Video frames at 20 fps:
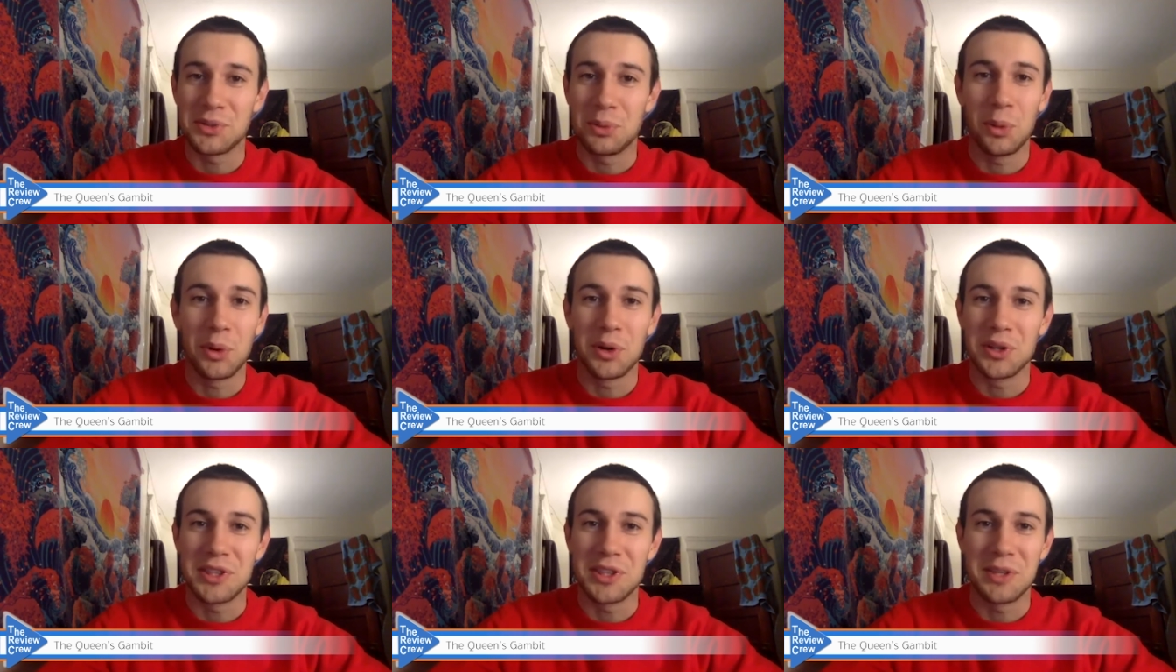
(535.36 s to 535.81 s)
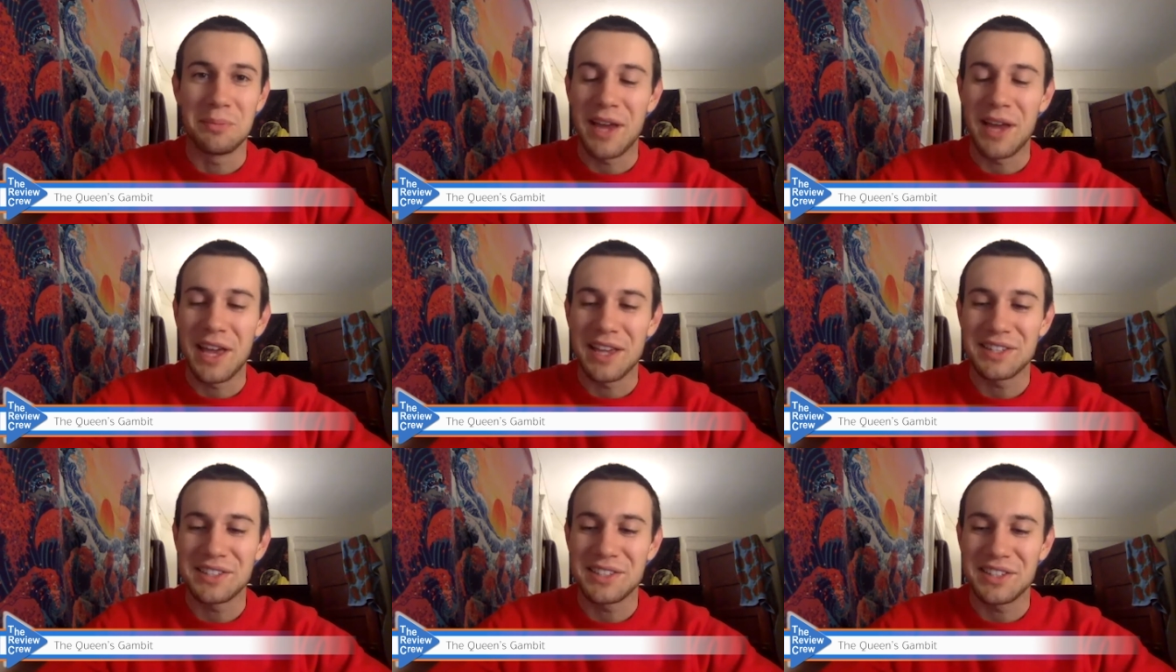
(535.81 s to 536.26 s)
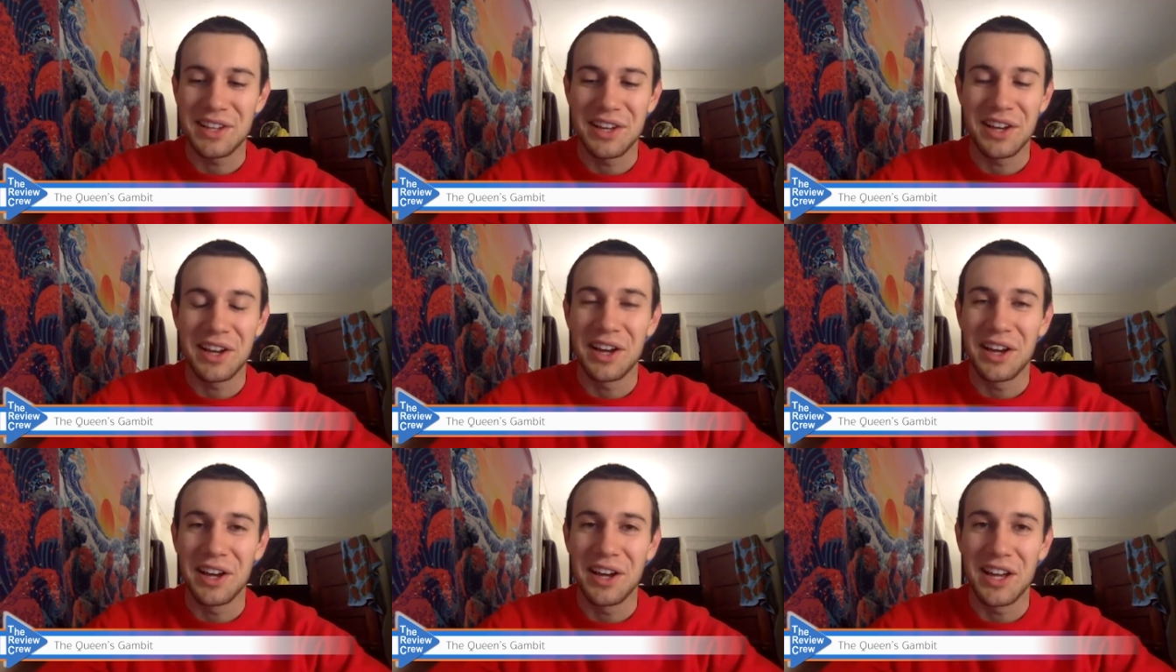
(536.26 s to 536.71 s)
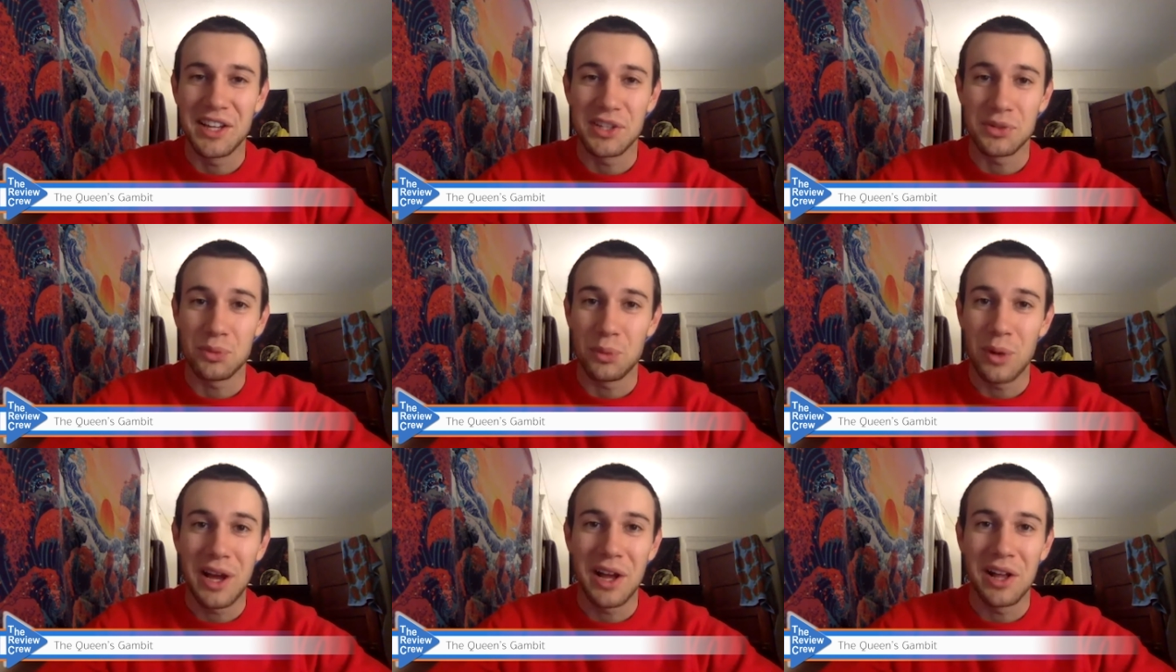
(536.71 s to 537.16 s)
weren't the best uh
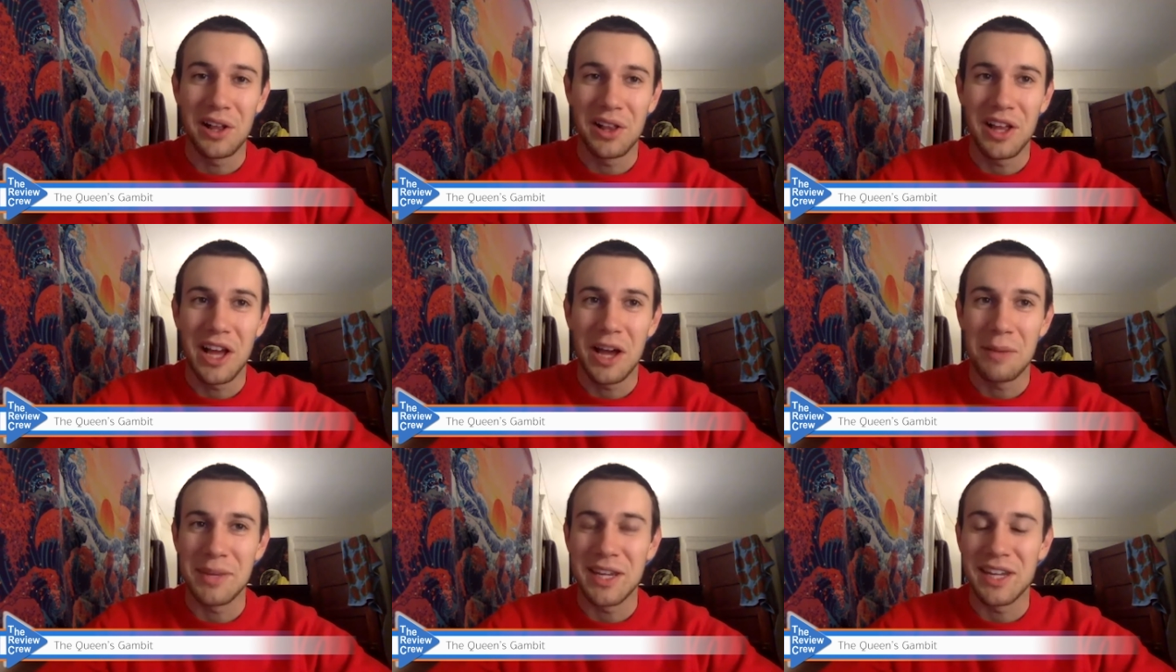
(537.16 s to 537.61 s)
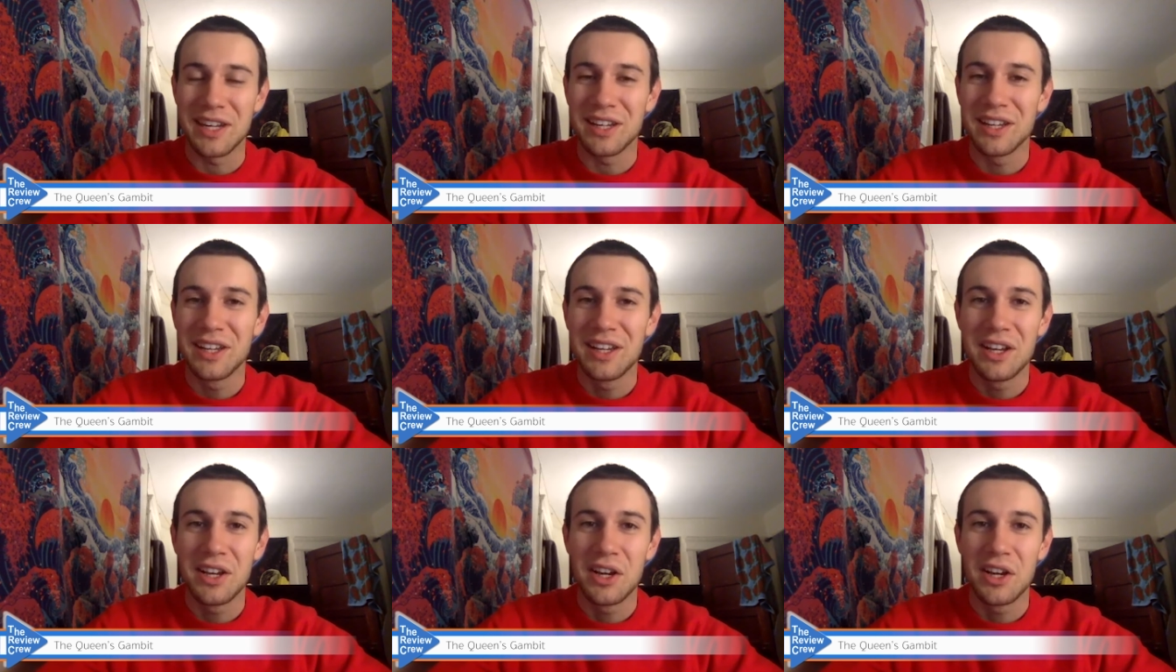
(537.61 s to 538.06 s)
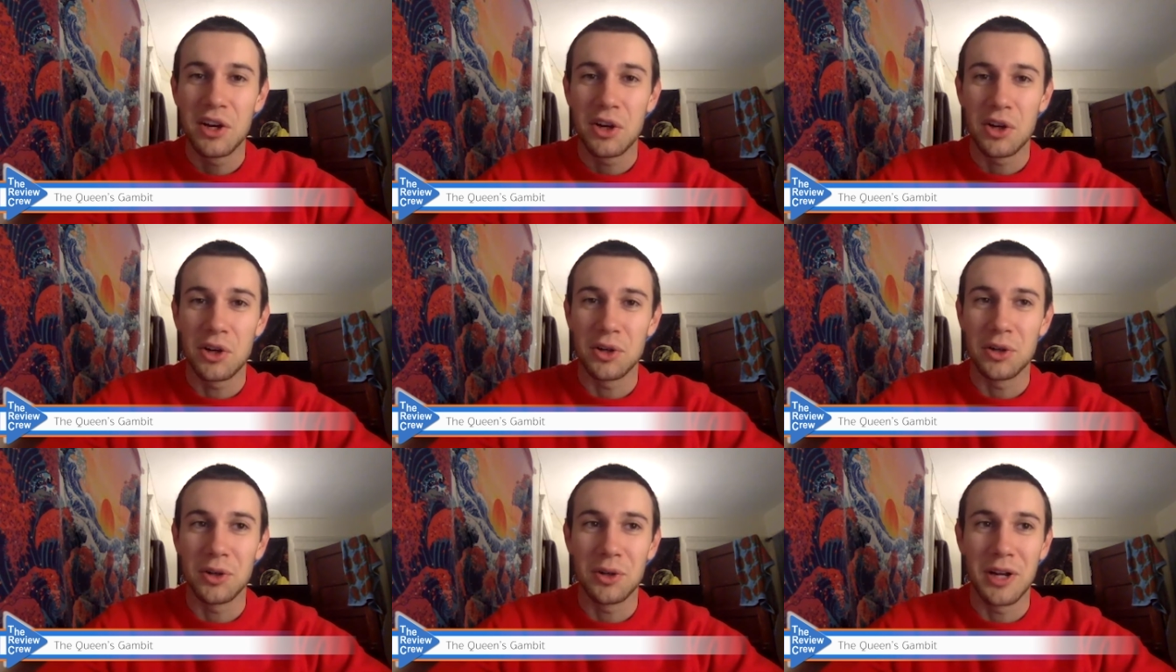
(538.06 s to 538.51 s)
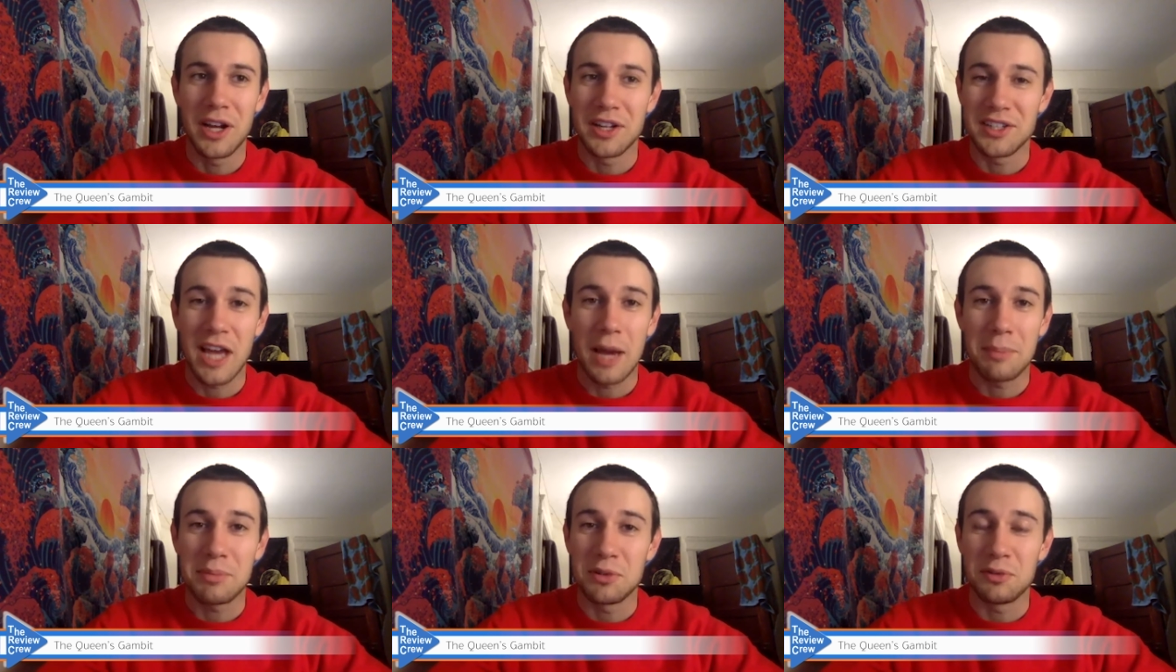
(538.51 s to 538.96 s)
as well i mean her
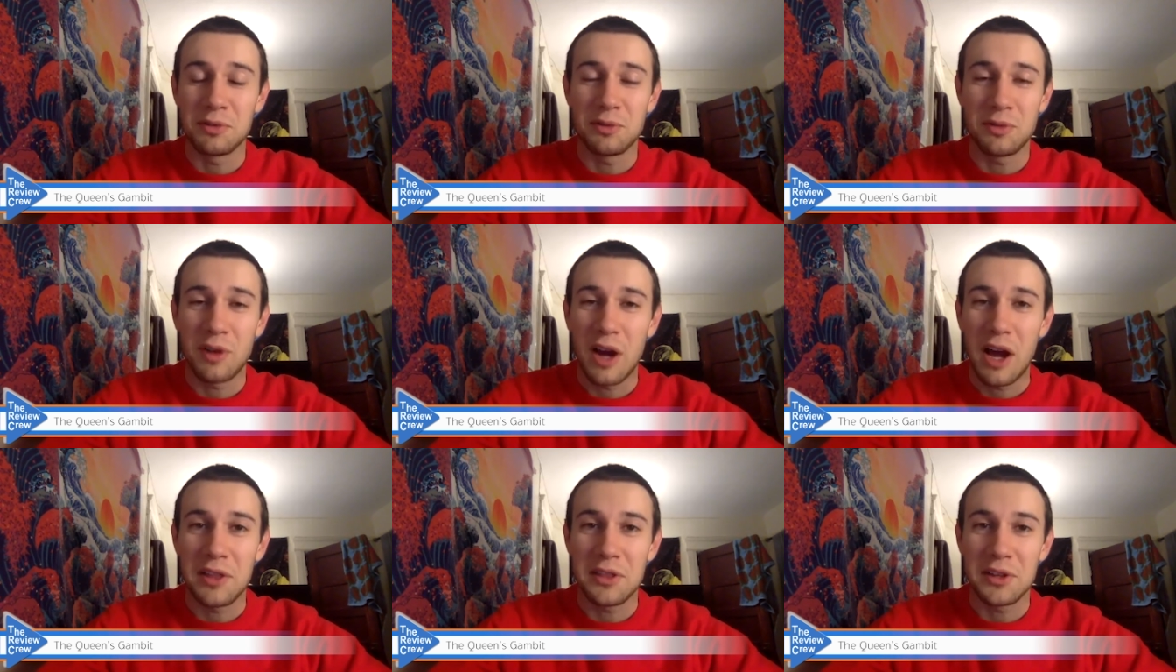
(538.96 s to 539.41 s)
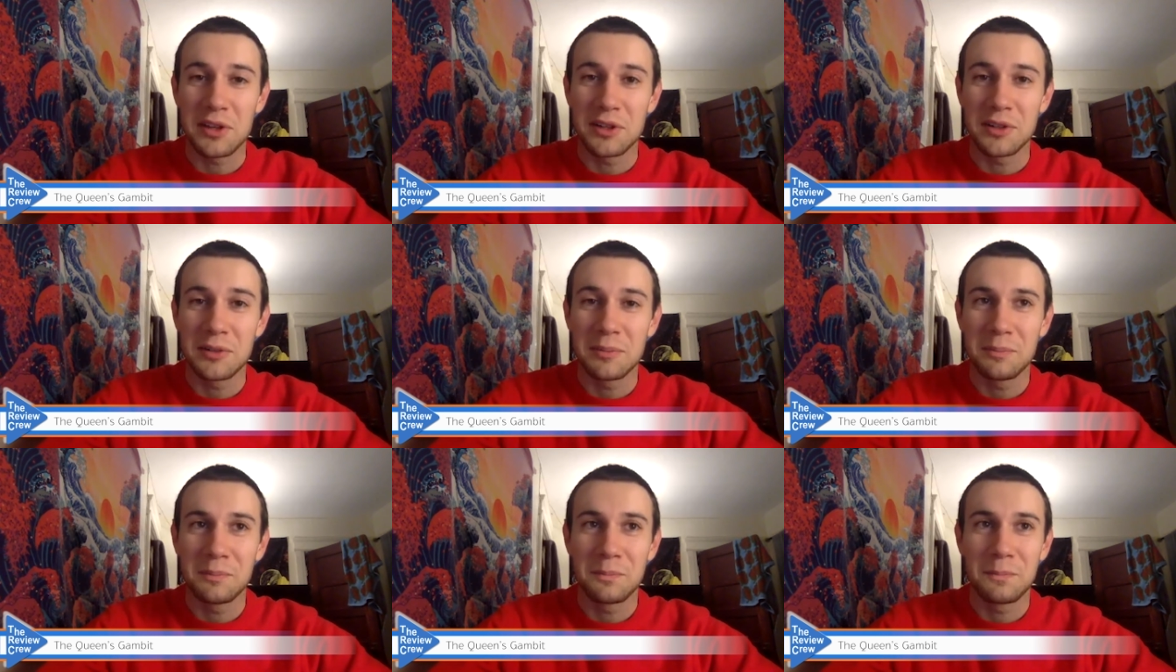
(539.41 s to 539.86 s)
adoptive father